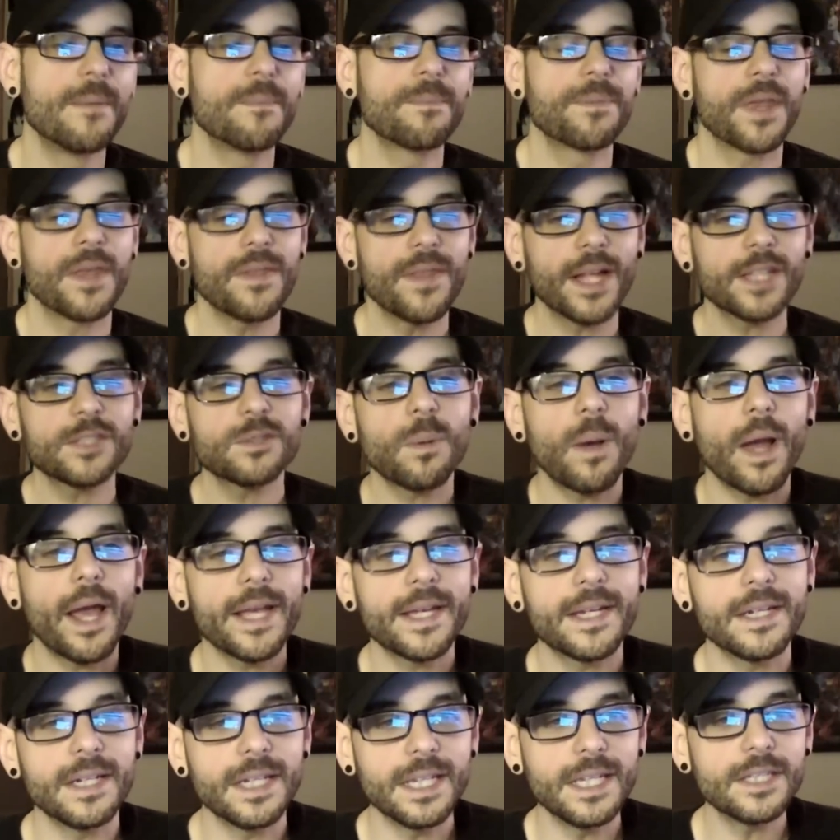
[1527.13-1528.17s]
And that's why I
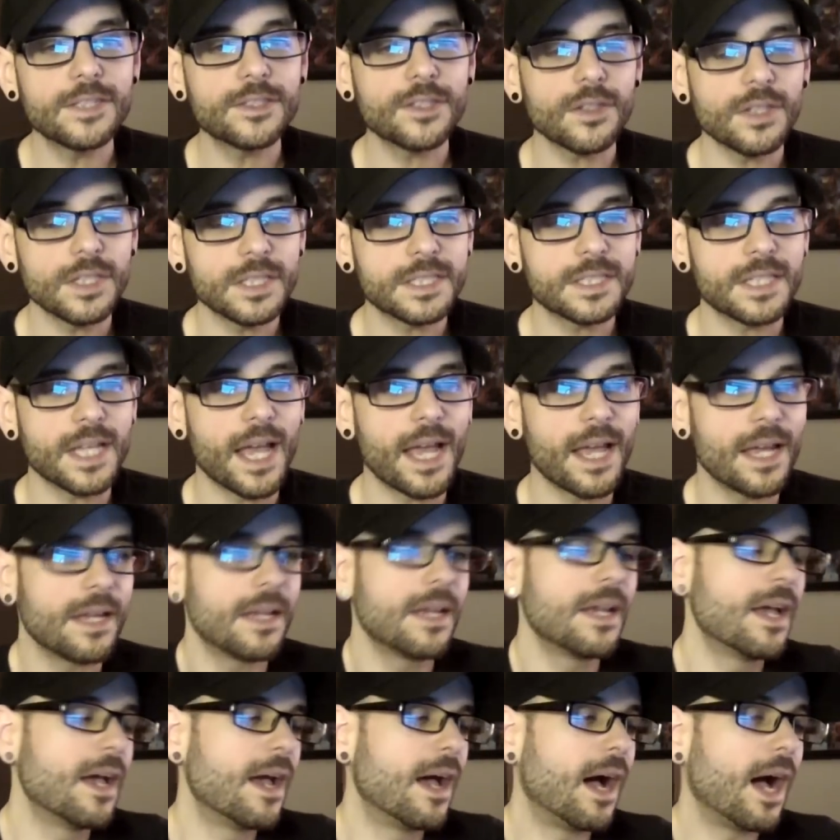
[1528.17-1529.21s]
can easily say,
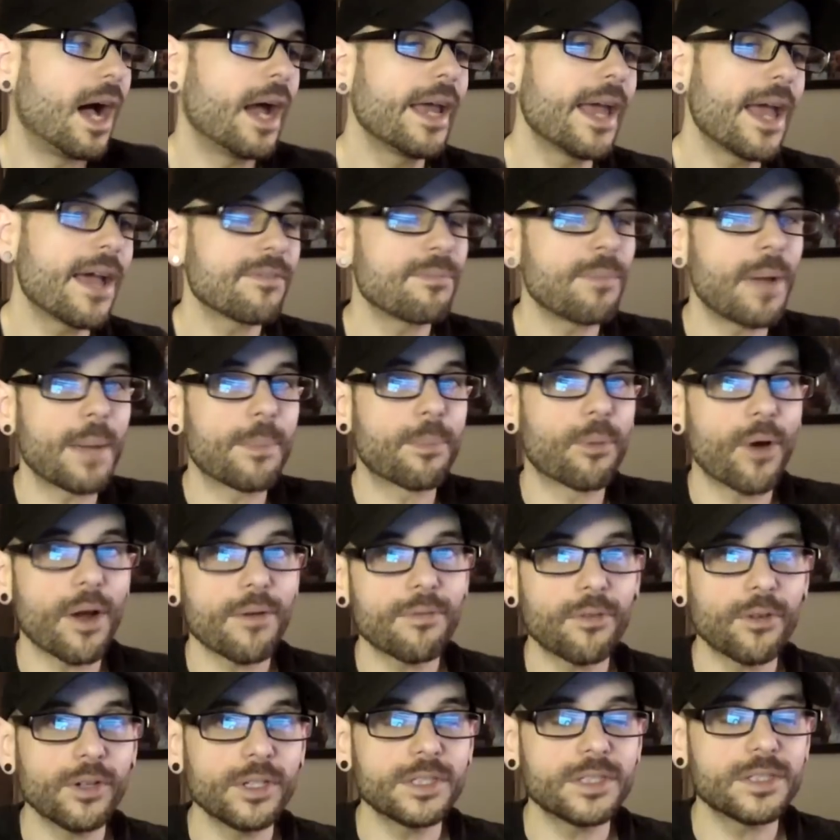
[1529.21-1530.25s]
I have my
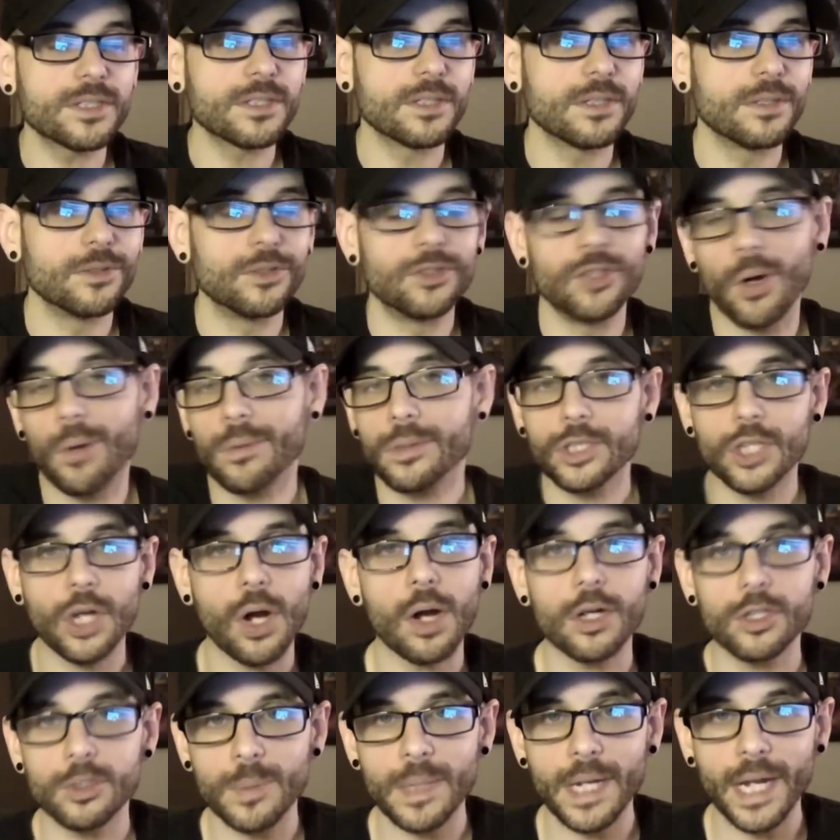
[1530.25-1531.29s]
preference, don't
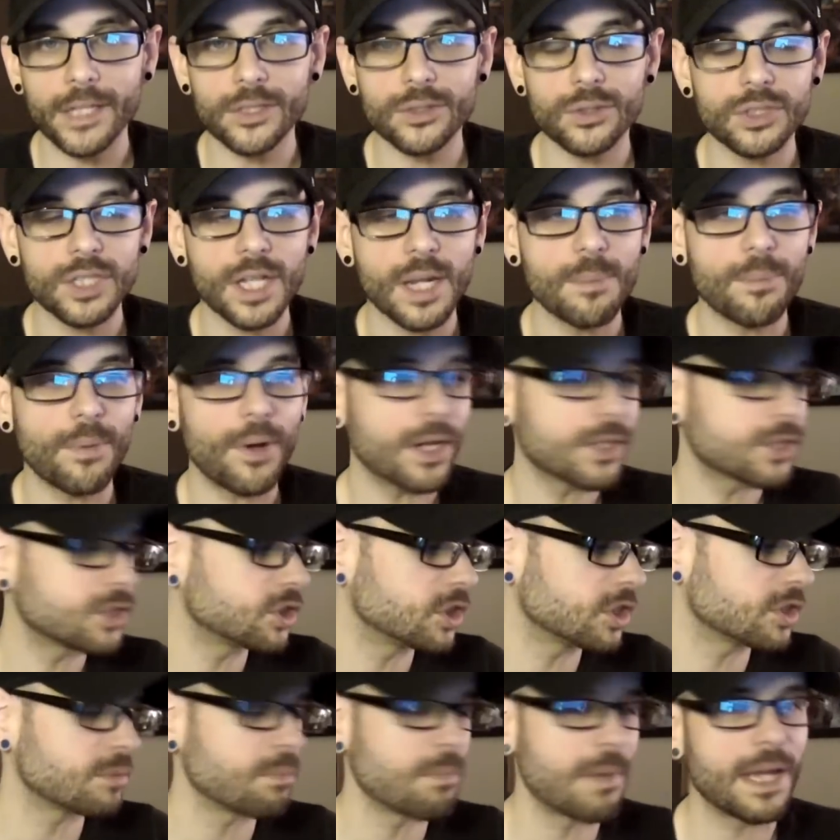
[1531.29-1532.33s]
charge me an extra ten bucks,
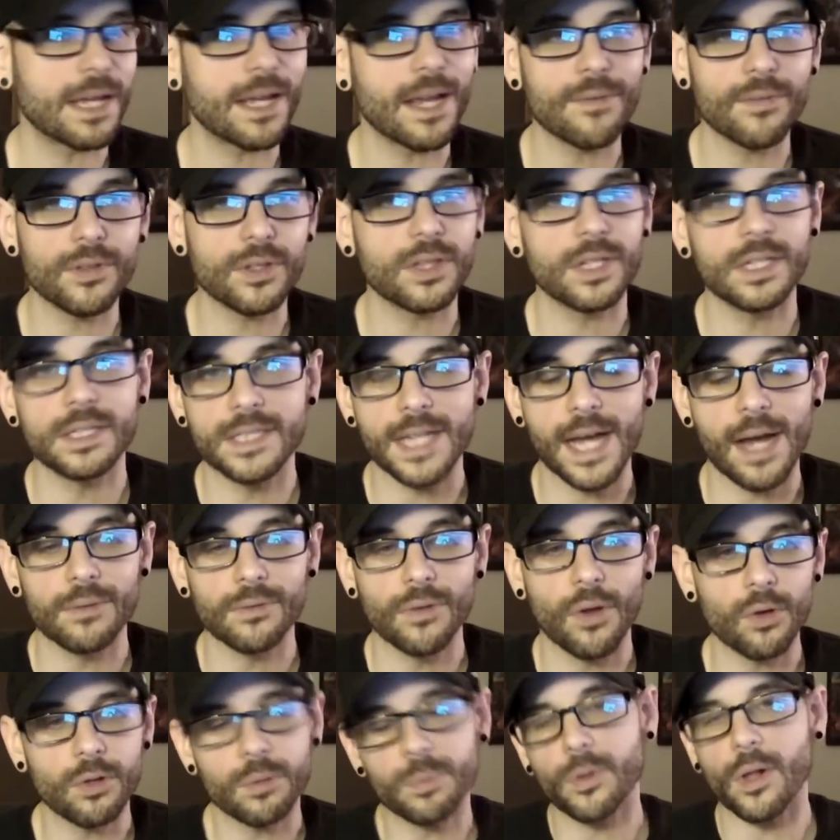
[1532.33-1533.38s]
just make everything
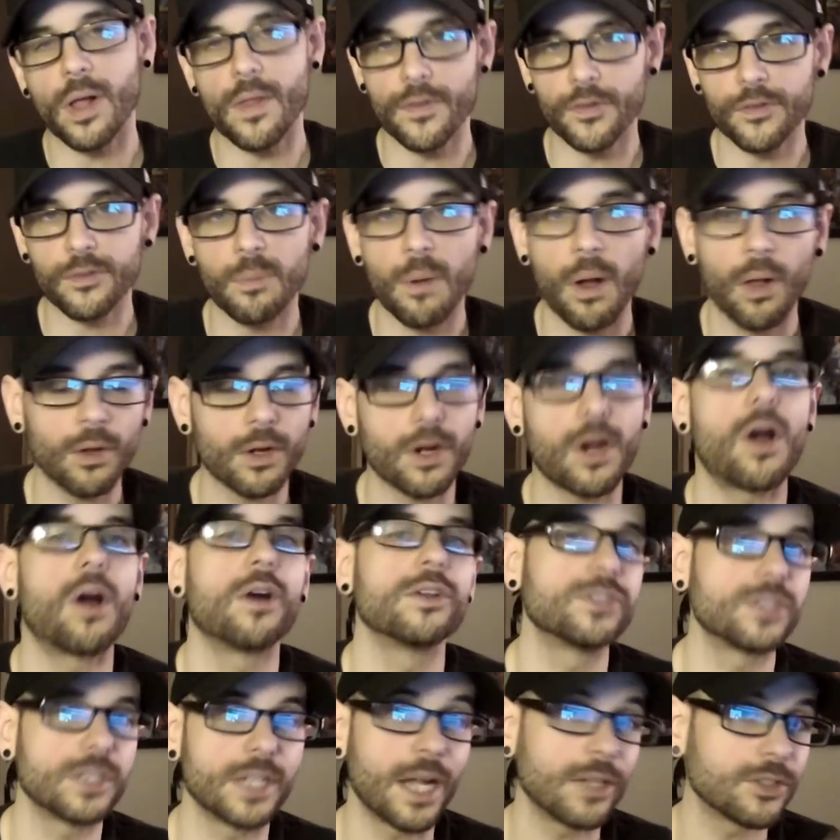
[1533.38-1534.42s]
downloadable on the smaller
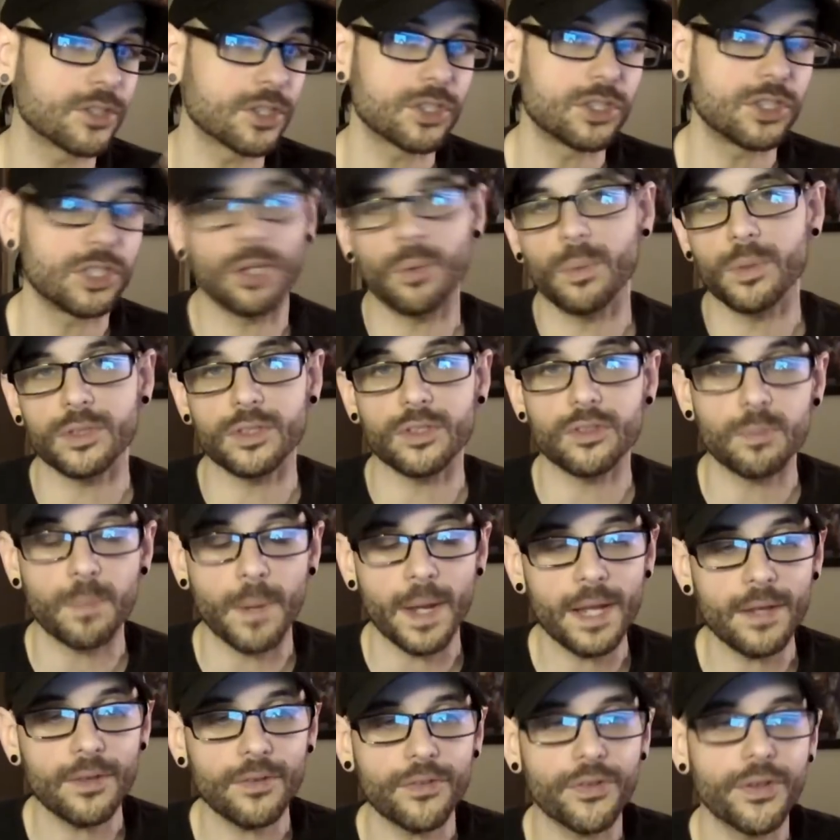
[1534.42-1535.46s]
cards and I'll just deal with the
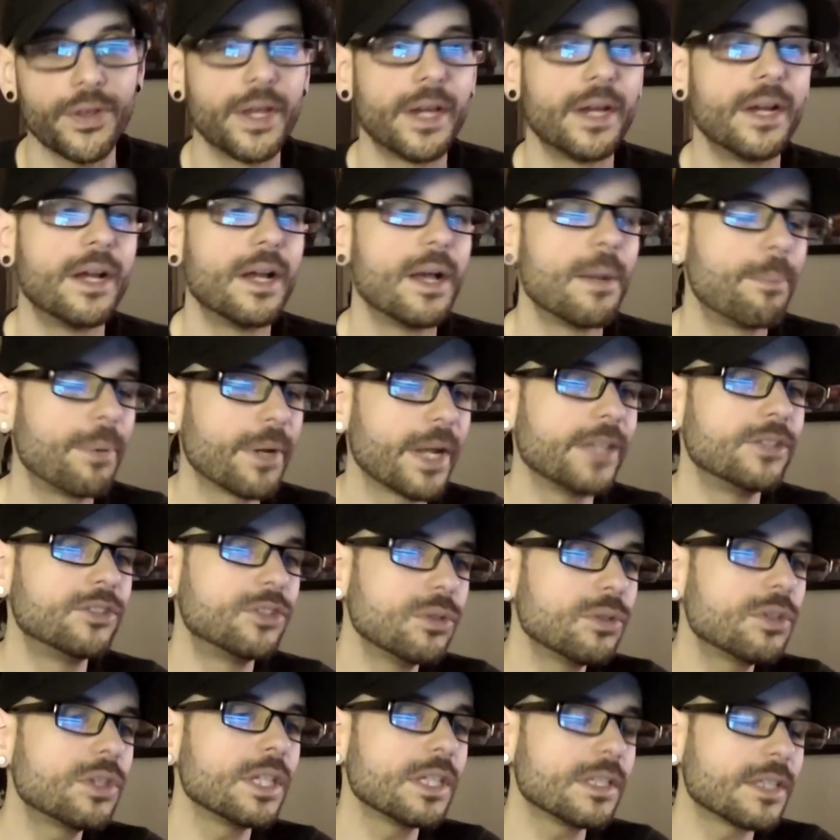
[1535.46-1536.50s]
space. But I
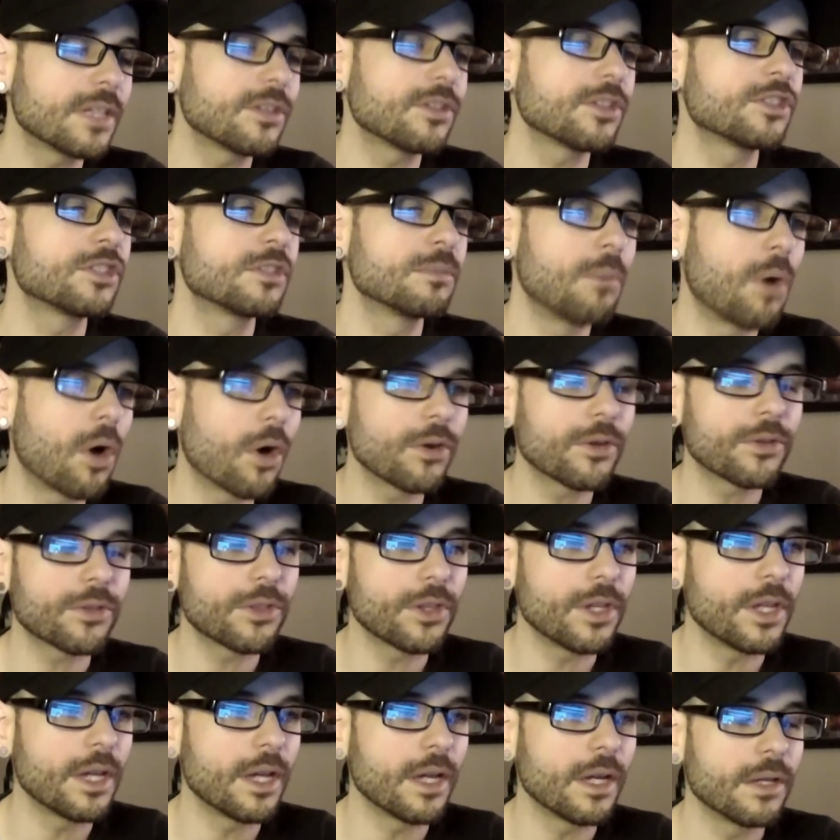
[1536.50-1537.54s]
do think that the smarter
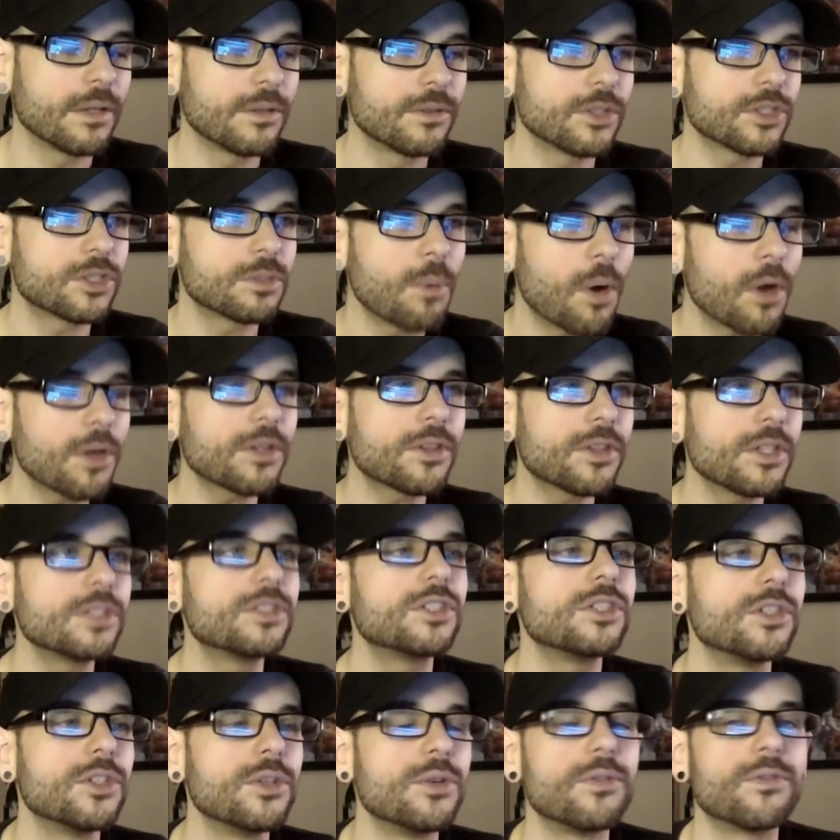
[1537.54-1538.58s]
thing, the smarter thing to
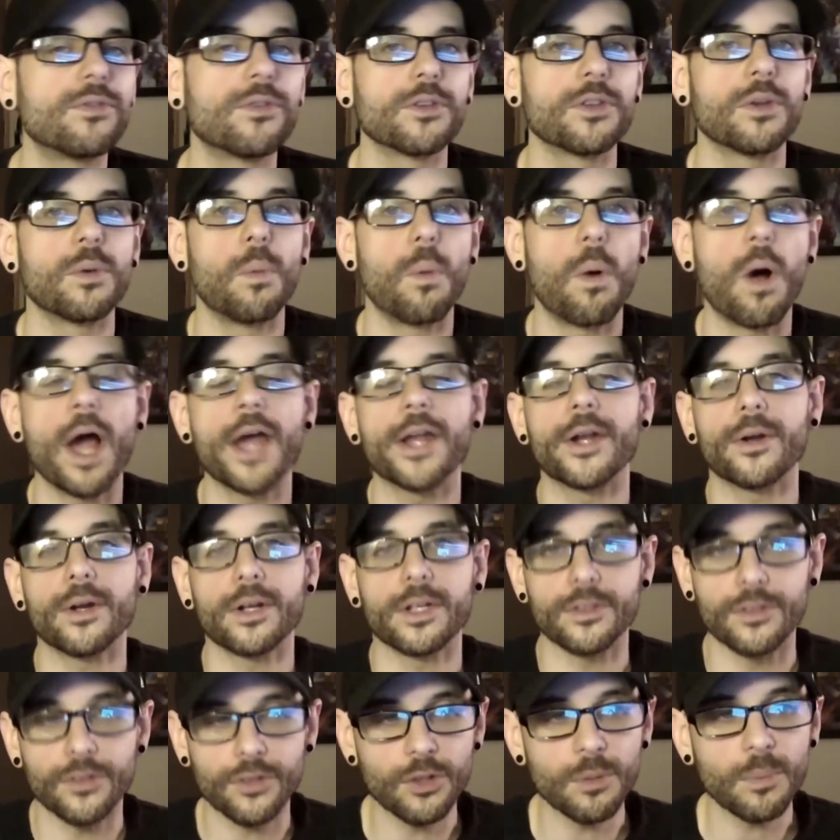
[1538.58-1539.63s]
do for the wider
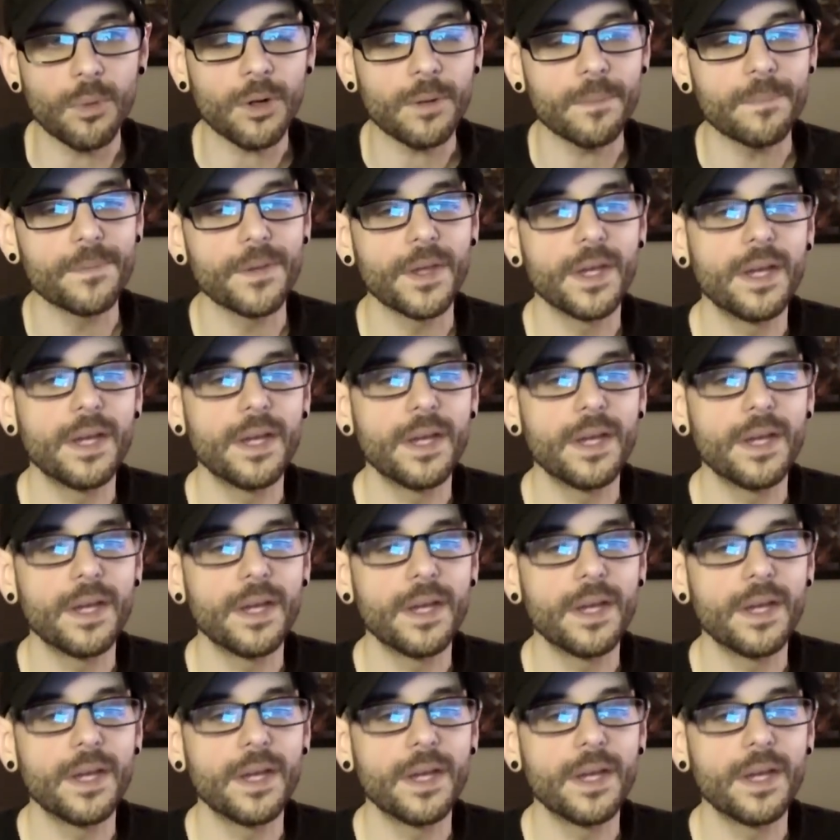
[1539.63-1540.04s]
consumer